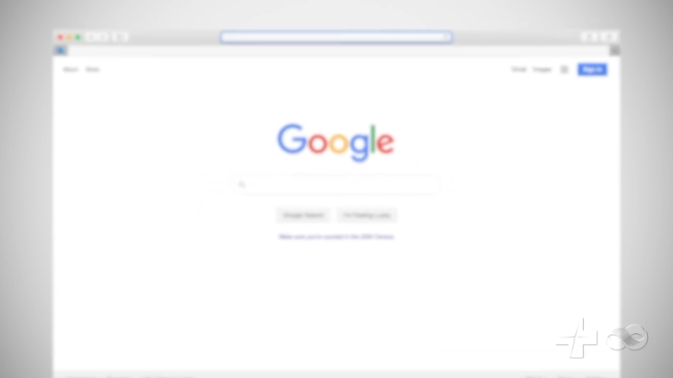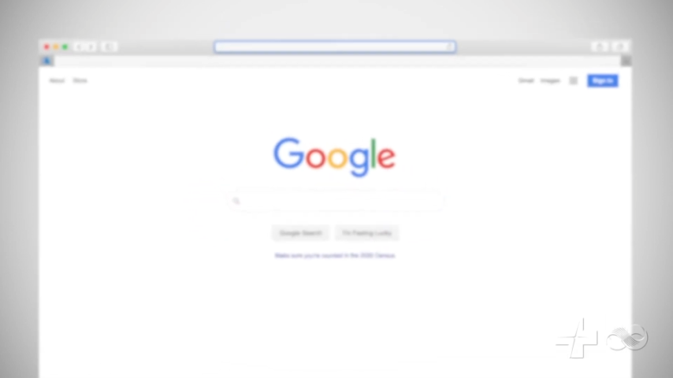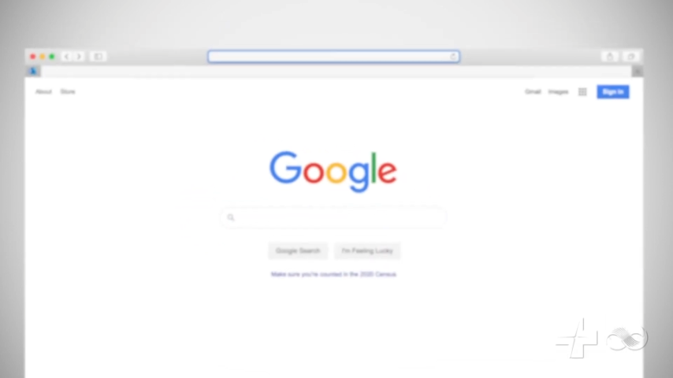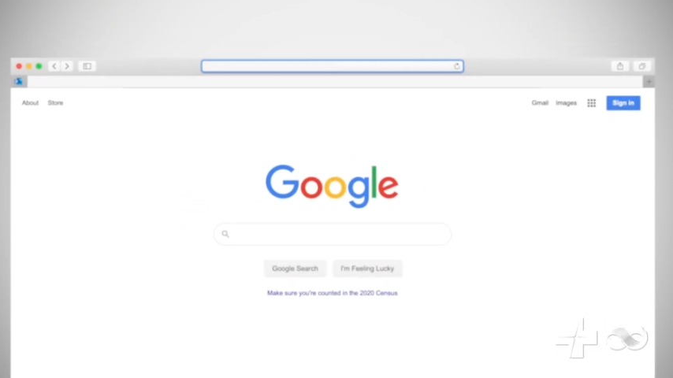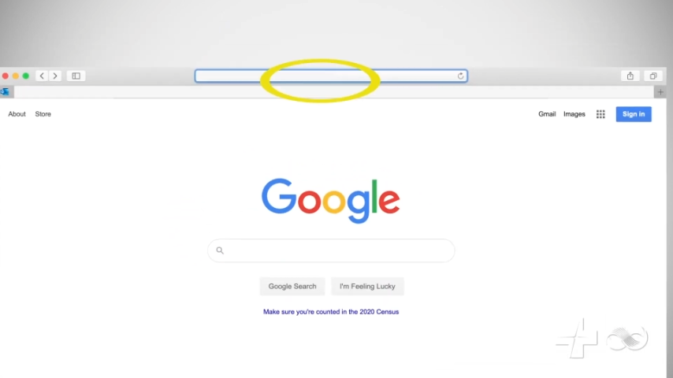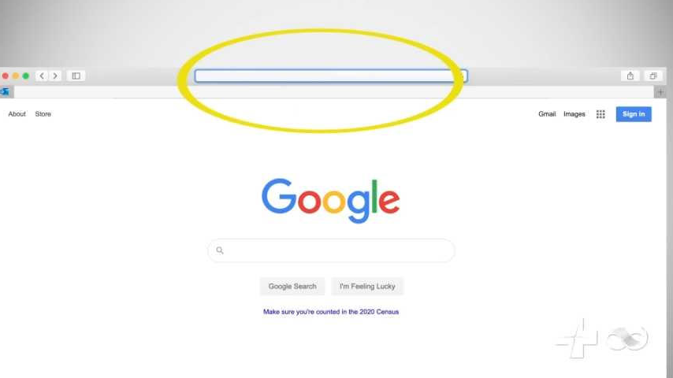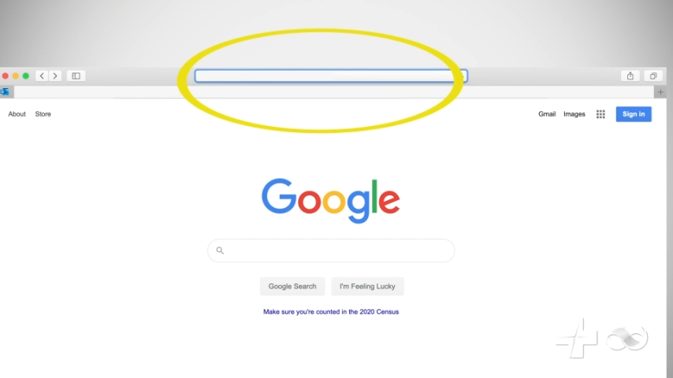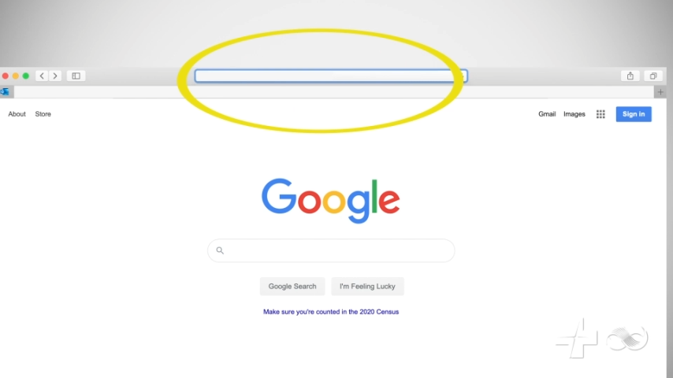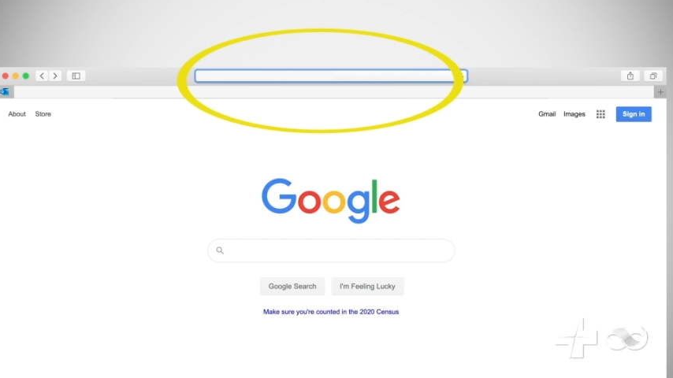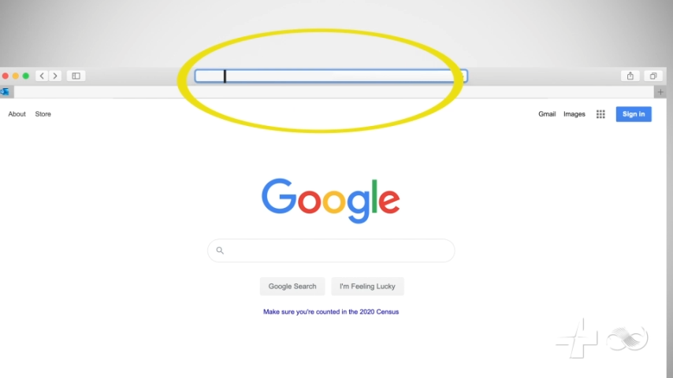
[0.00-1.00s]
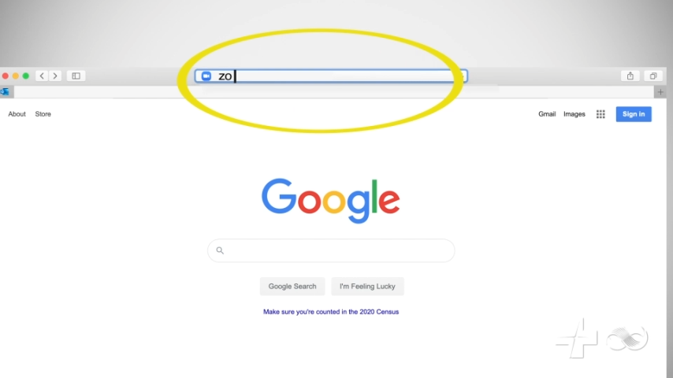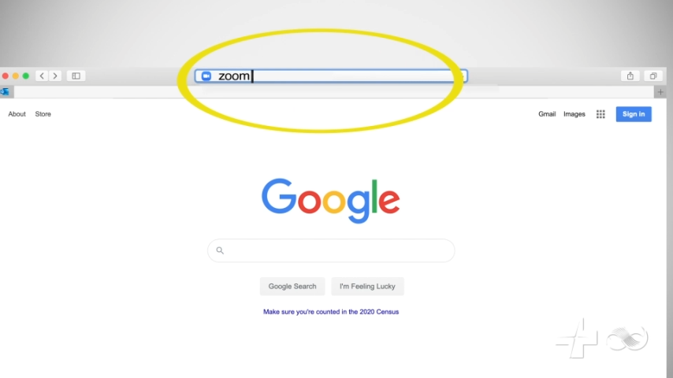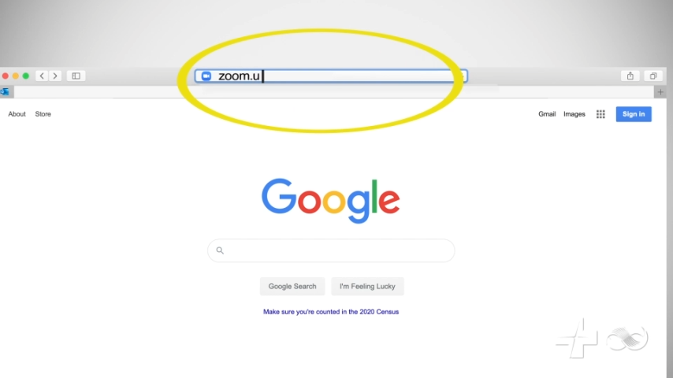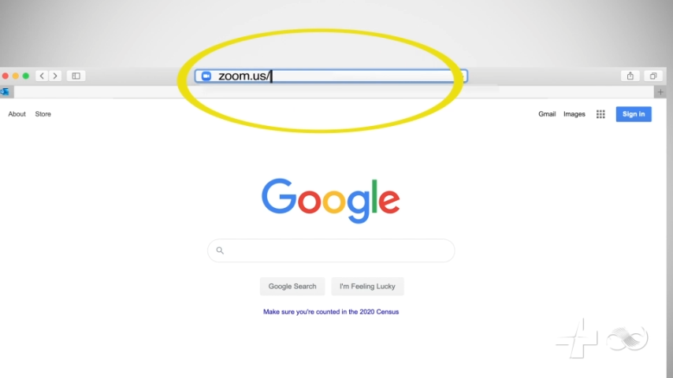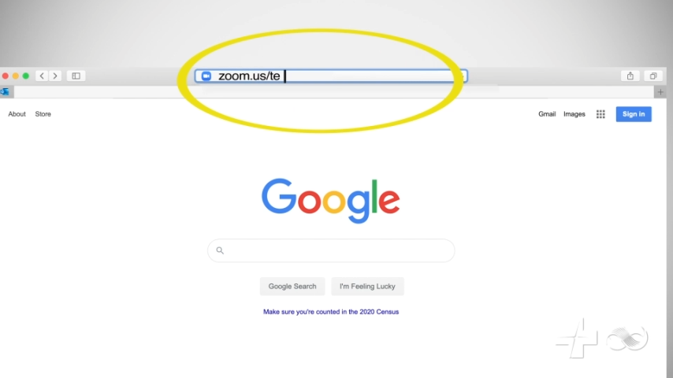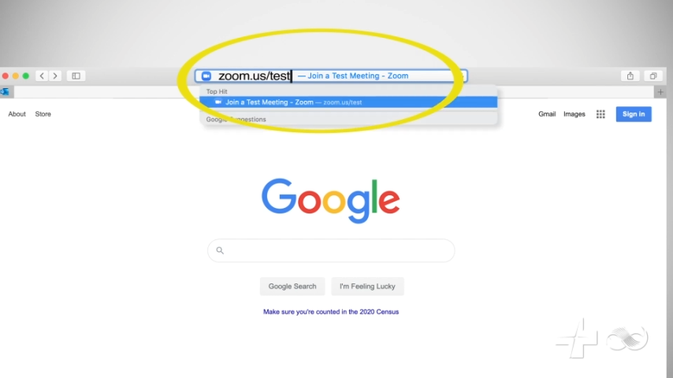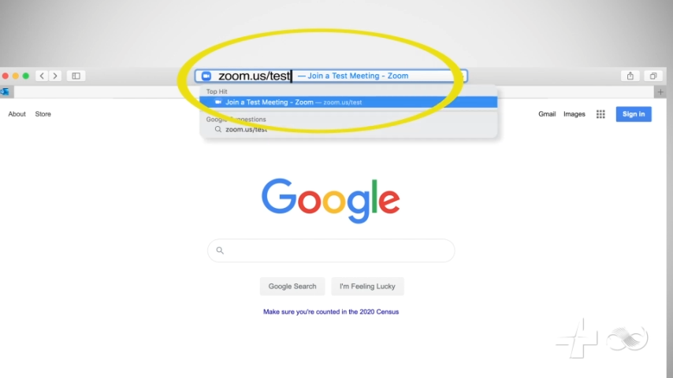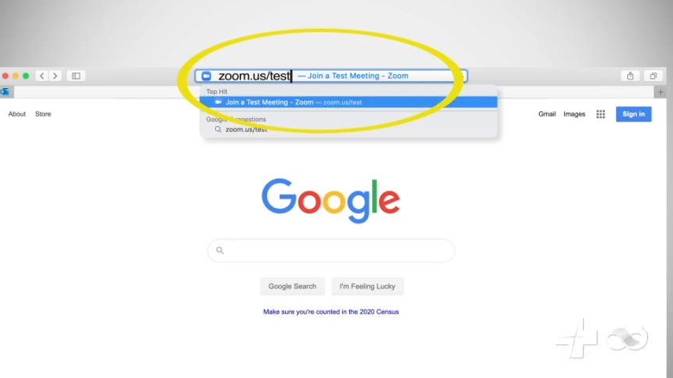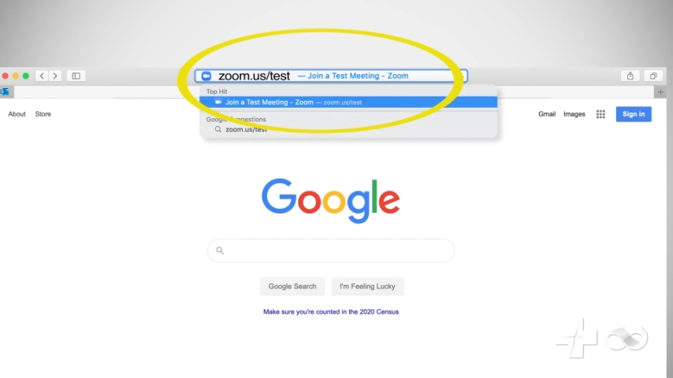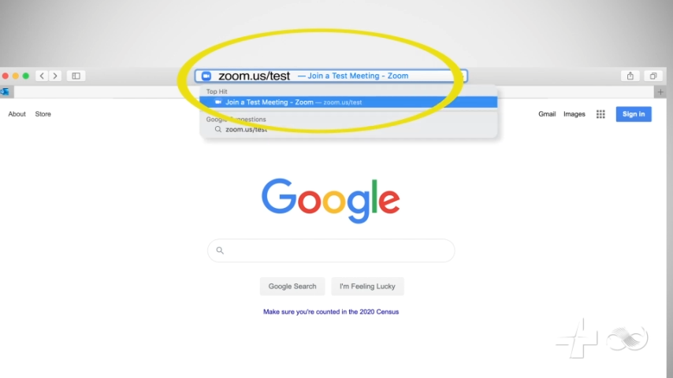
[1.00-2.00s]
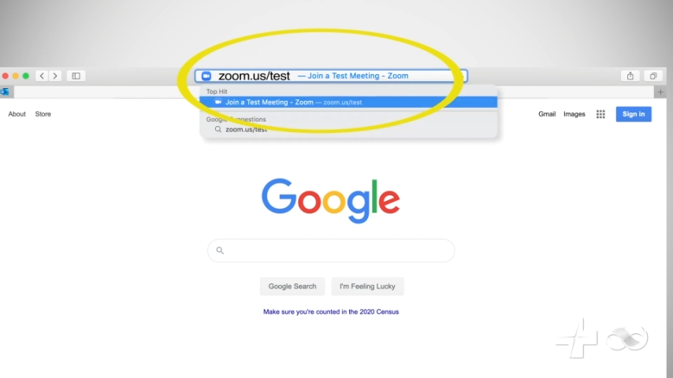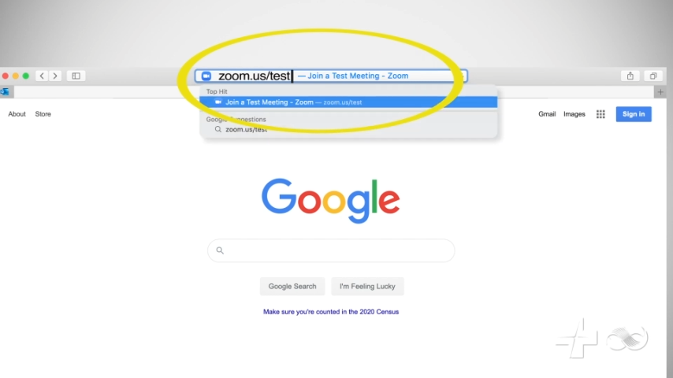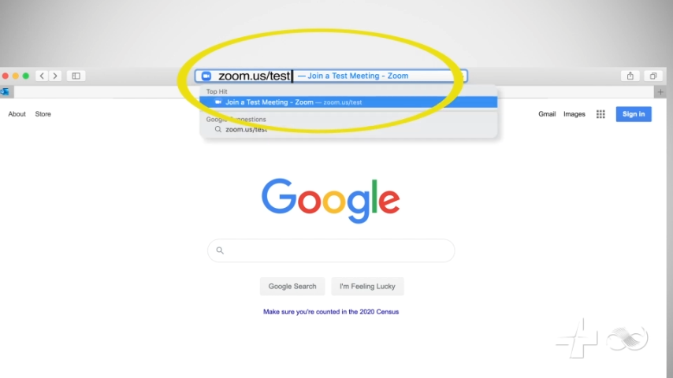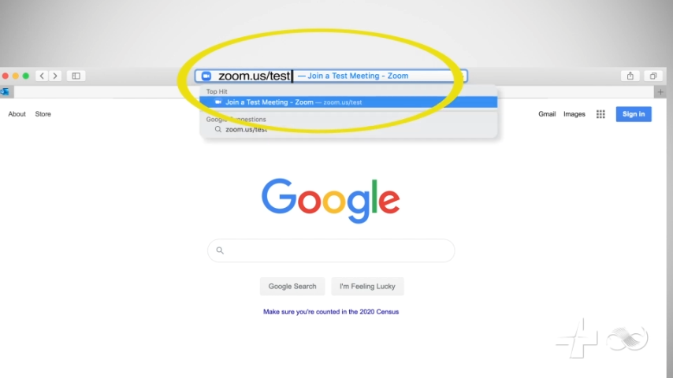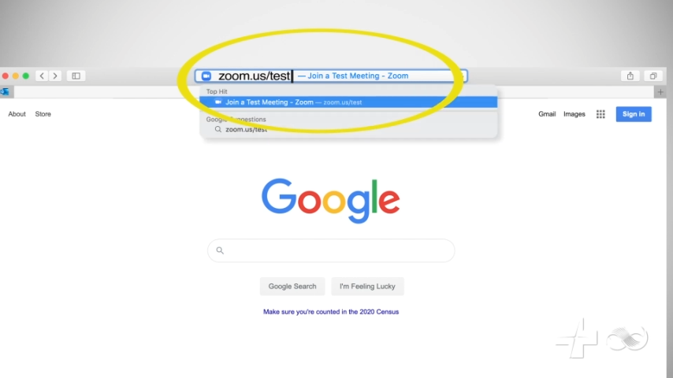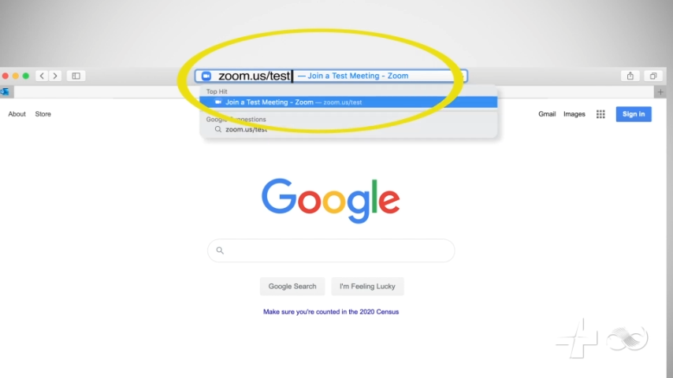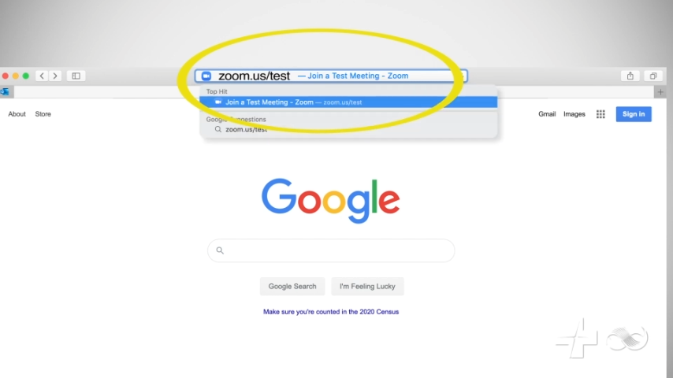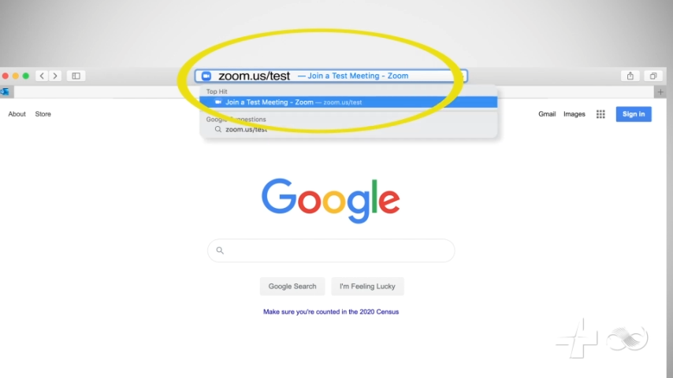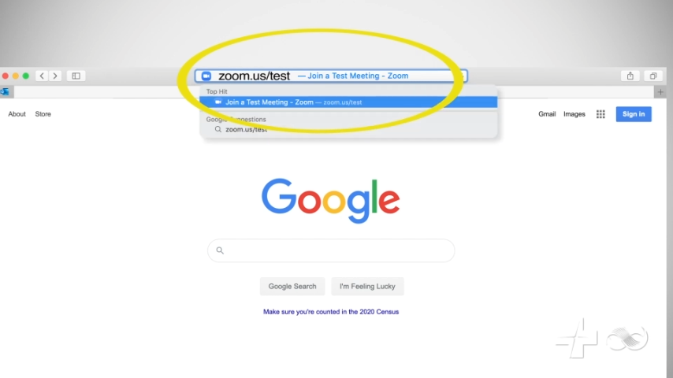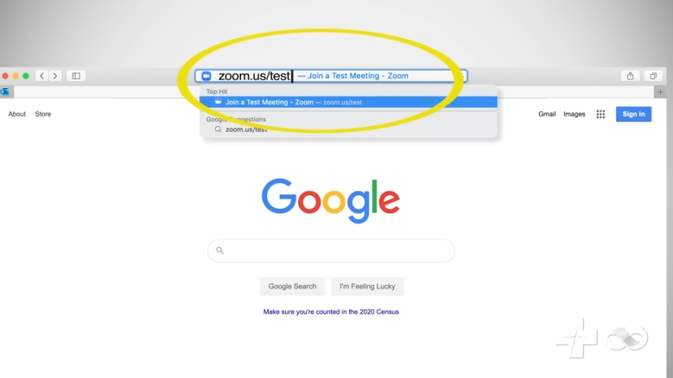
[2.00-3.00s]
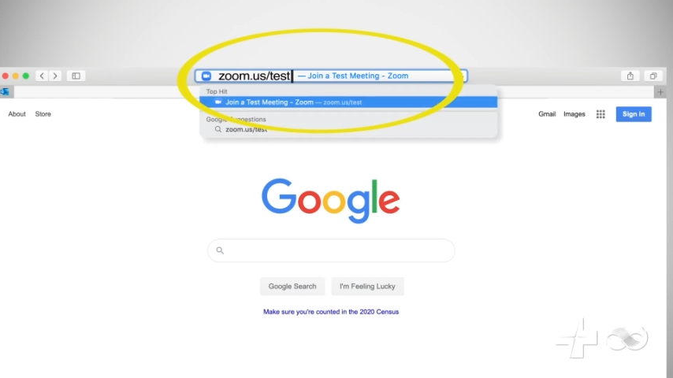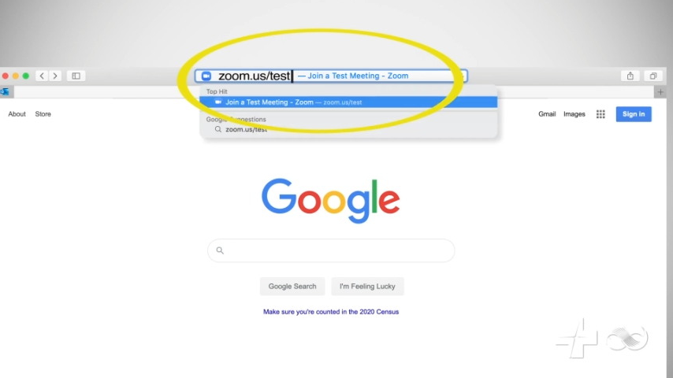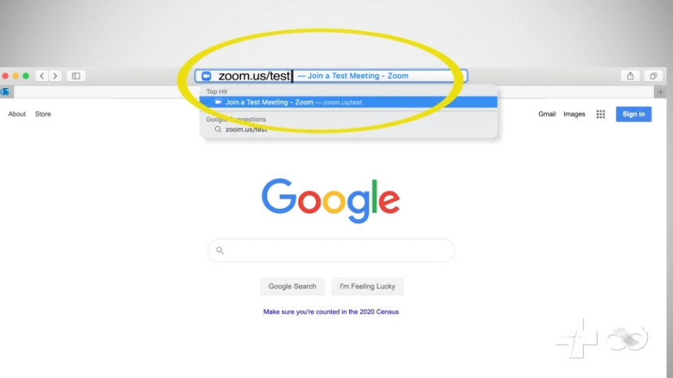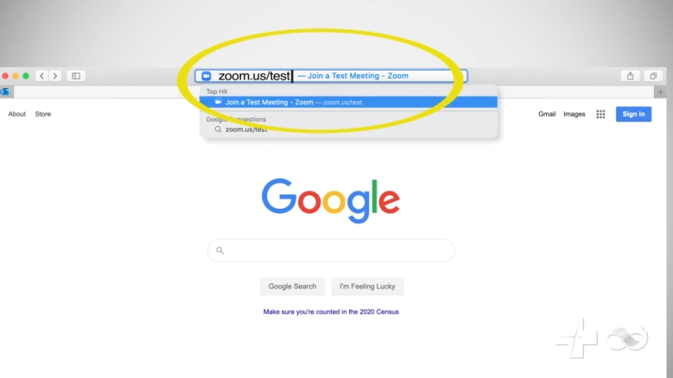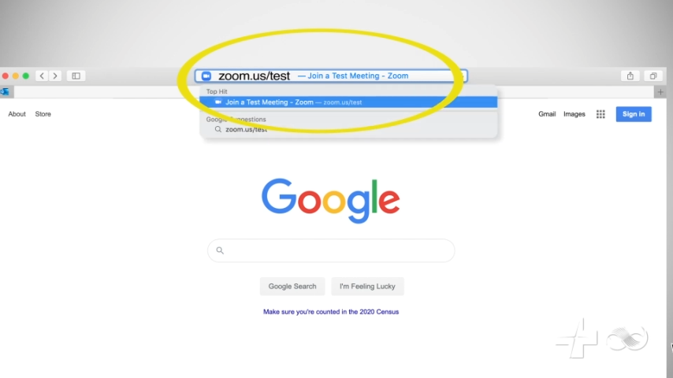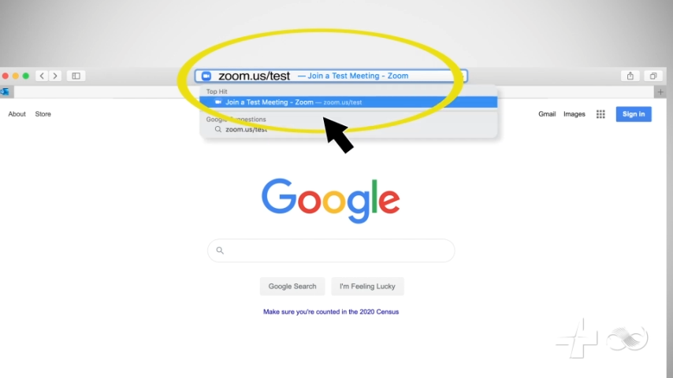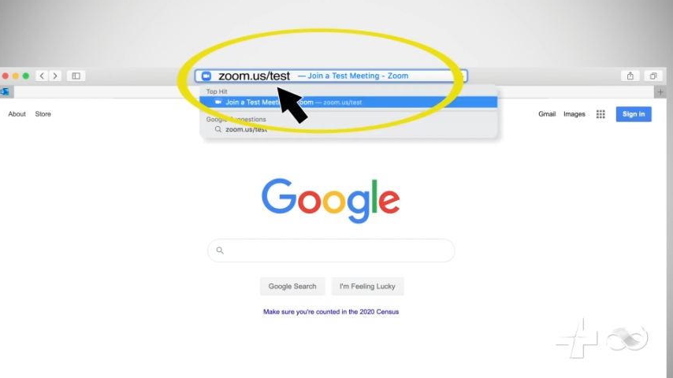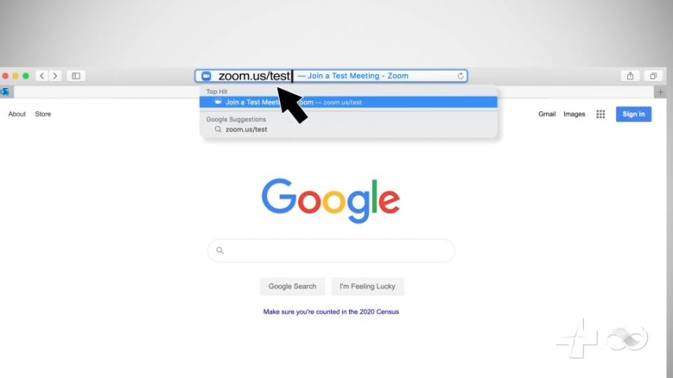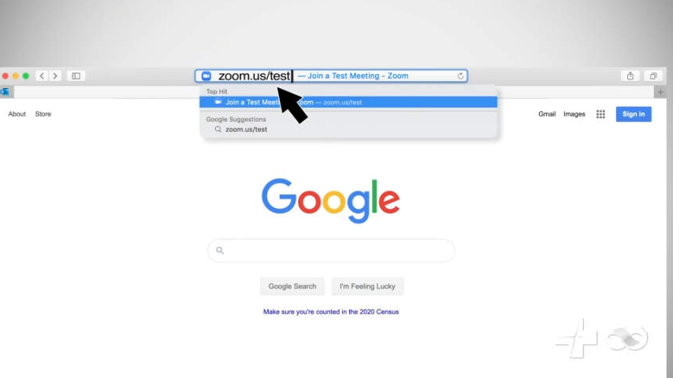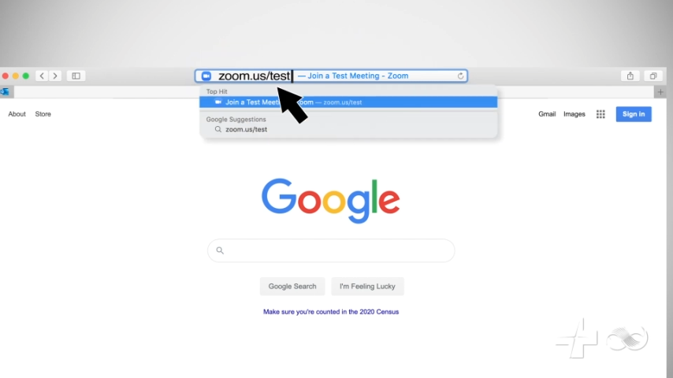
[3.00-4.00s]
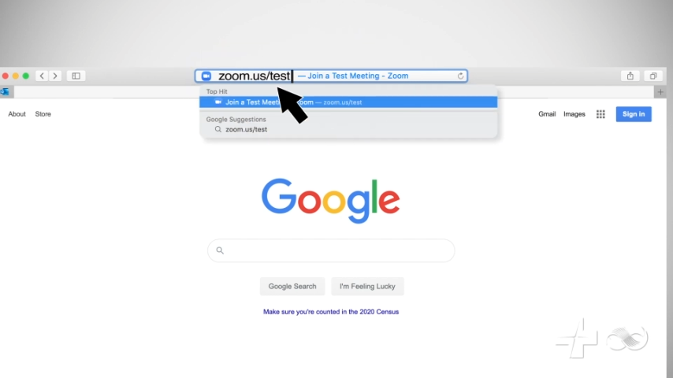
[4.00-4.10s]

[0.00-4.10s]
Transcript: Nobody's mouth can be seen.